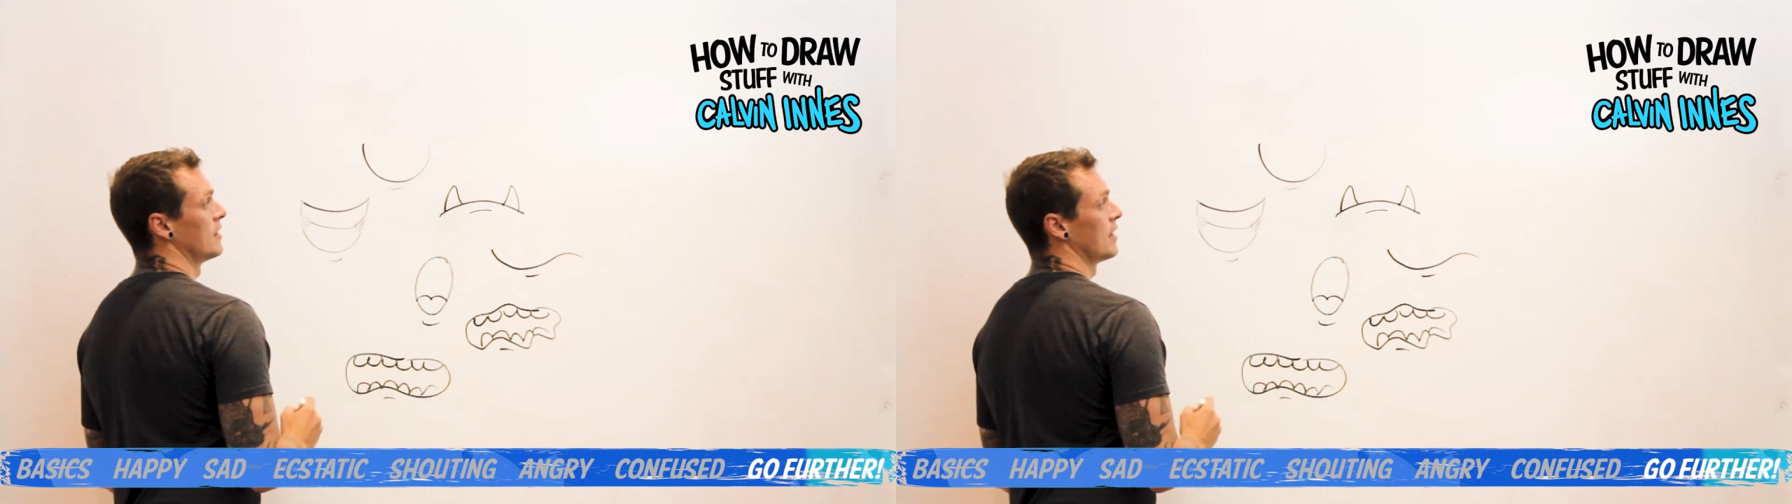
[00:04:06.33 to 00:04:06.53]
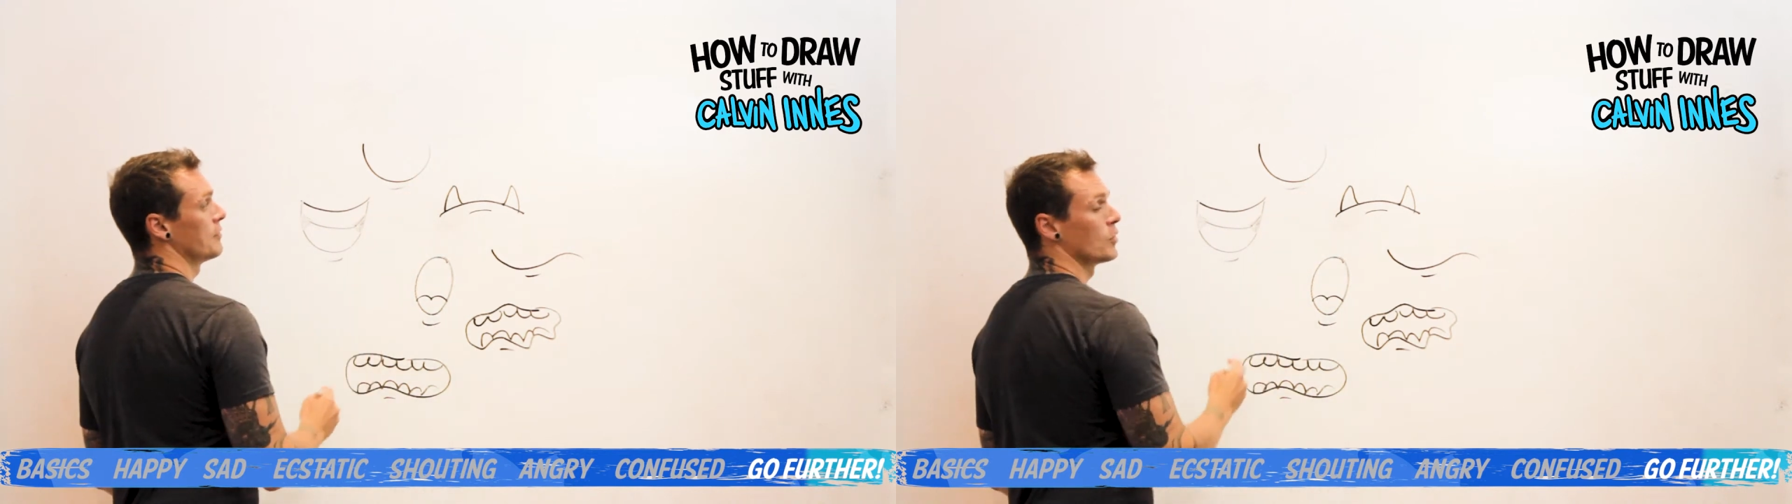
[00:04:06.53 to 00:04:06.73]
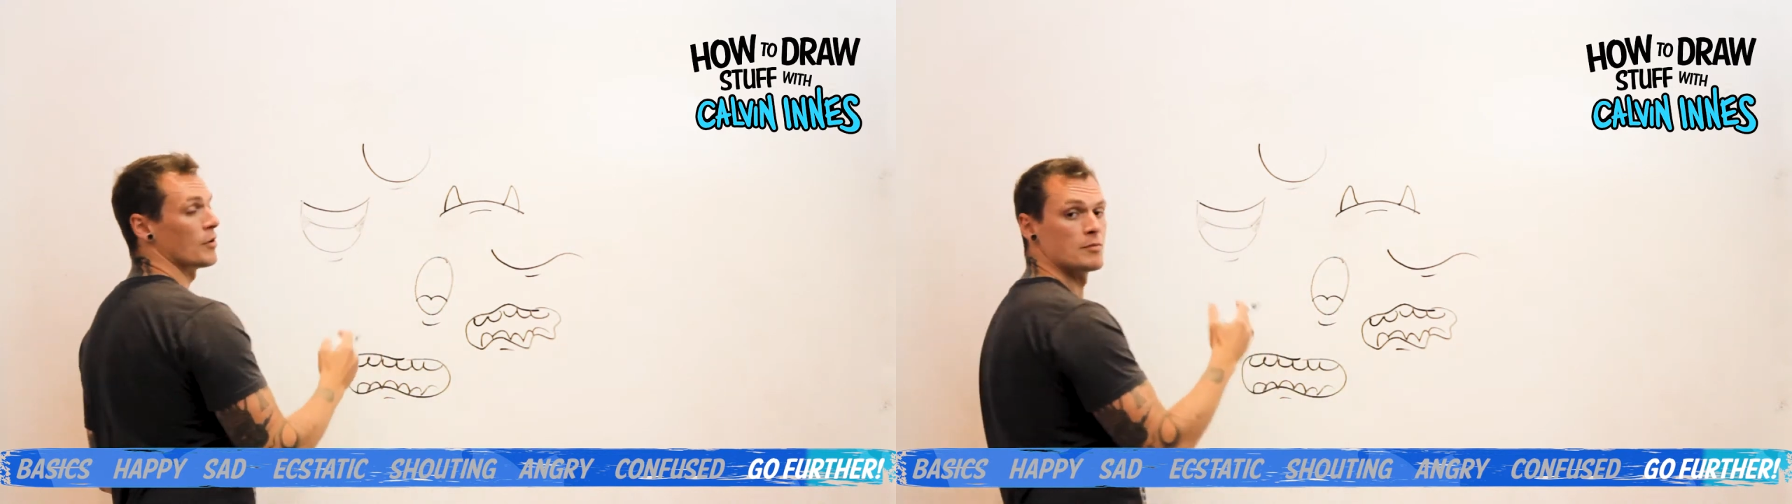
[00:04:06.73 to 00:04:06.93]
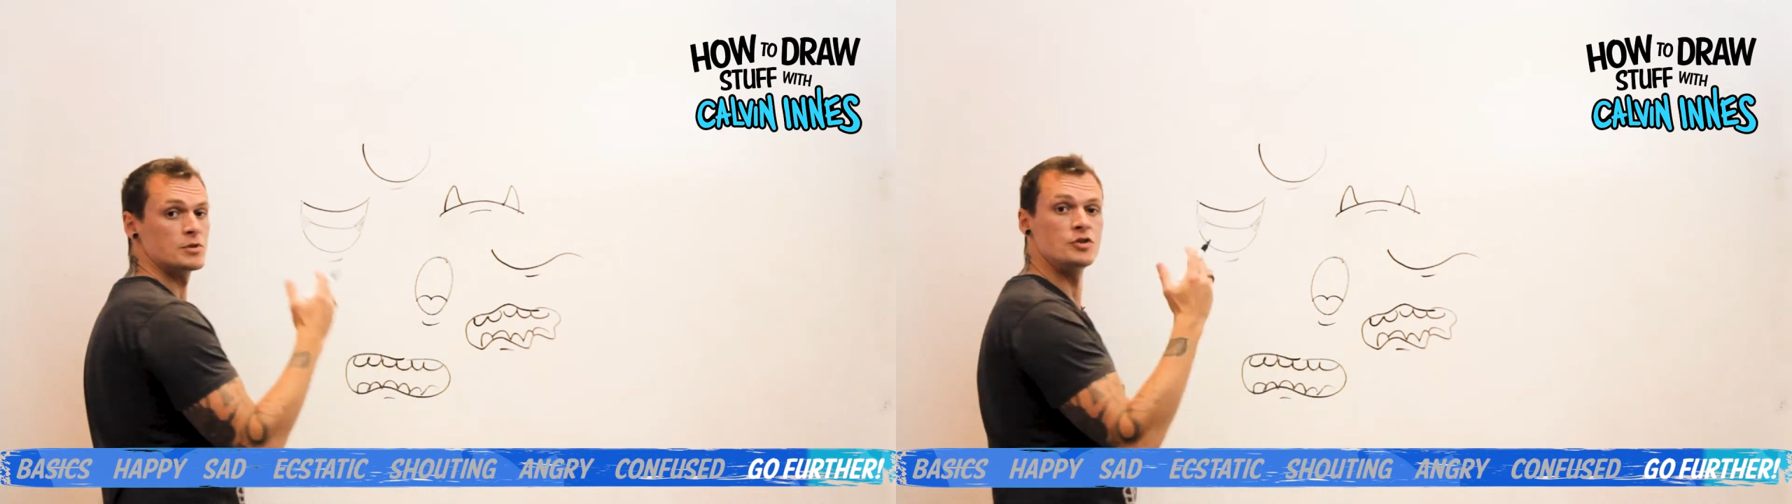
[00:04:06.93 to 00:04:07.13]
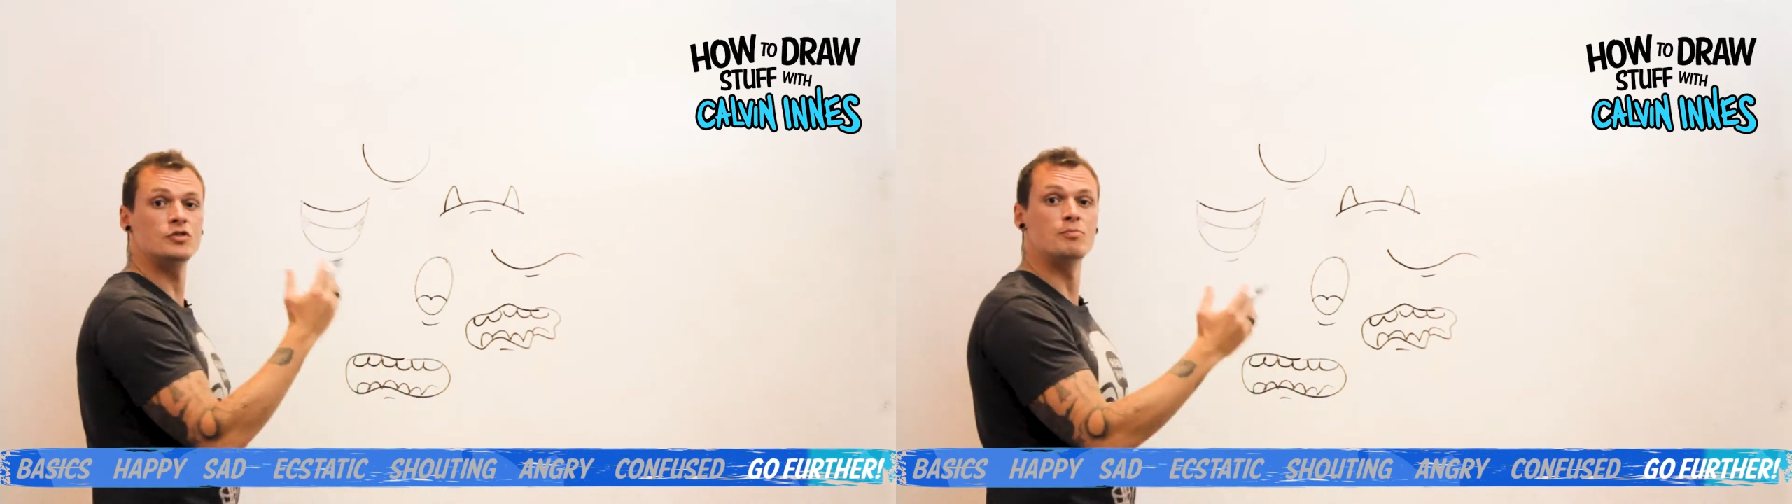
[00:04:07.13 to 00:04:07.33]
If you want them to
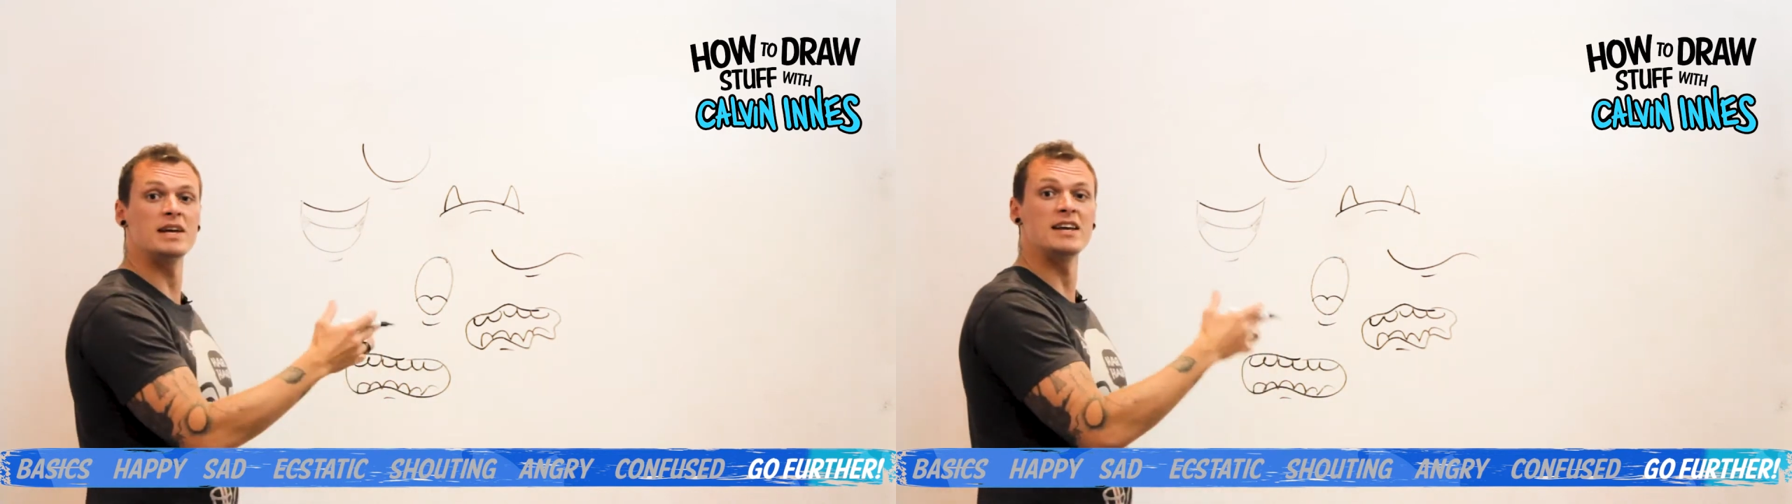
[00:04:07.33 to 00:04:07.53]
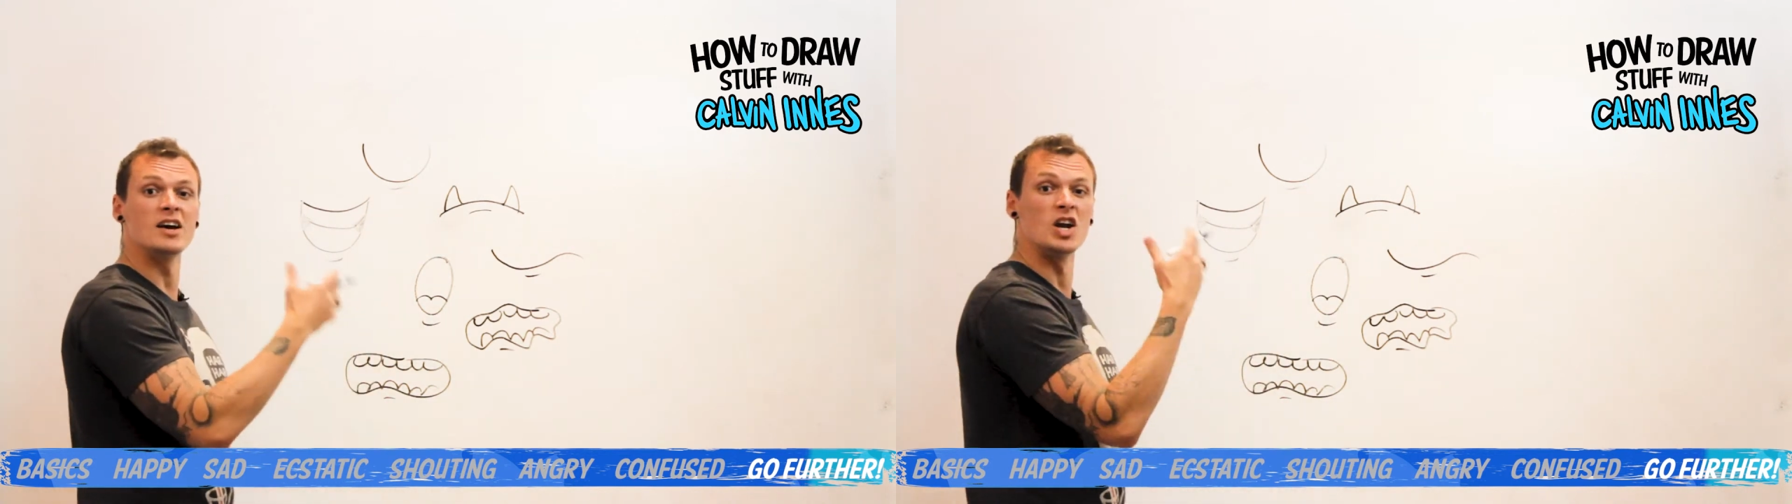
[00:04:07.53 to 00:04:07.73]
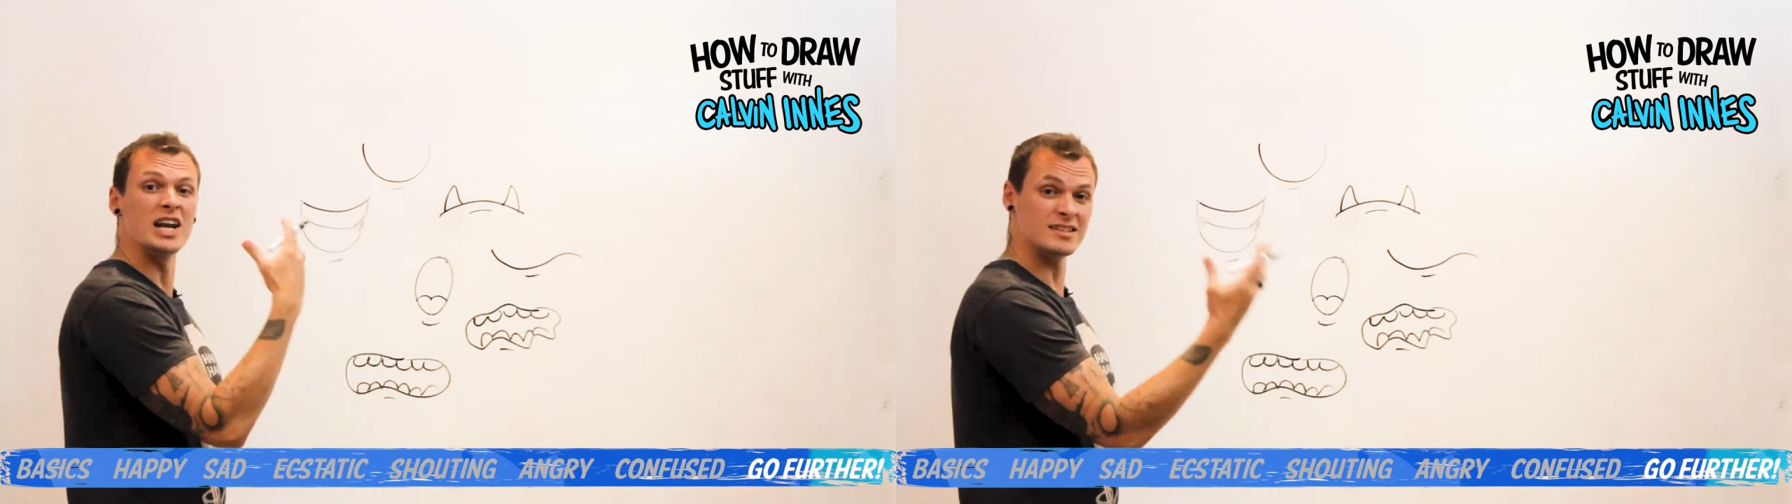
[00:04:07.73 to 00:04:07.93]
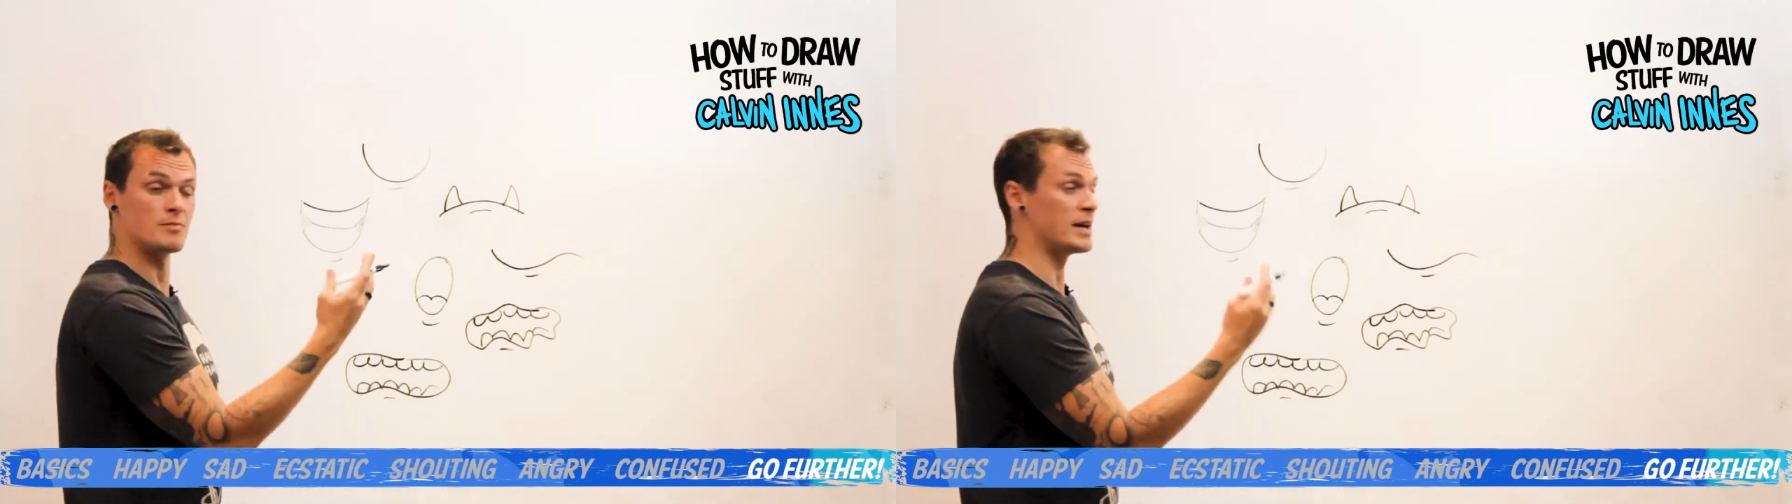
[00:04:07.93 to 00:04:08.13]
just be a little bit